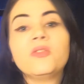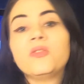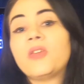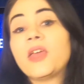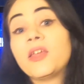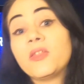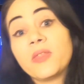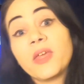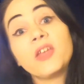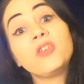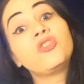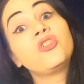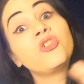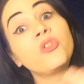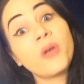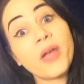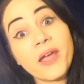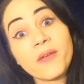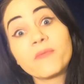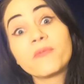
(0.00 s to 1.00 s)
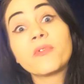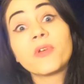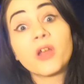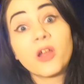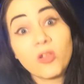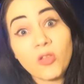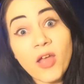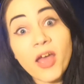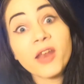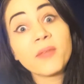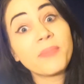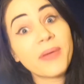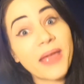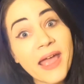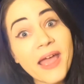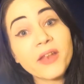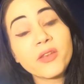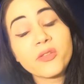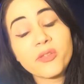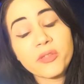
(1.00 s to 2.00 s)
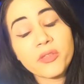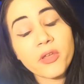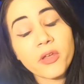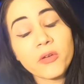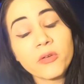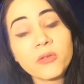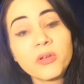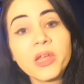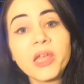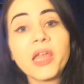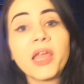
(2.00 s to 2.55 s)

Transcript: they, they do have a lot of patents though.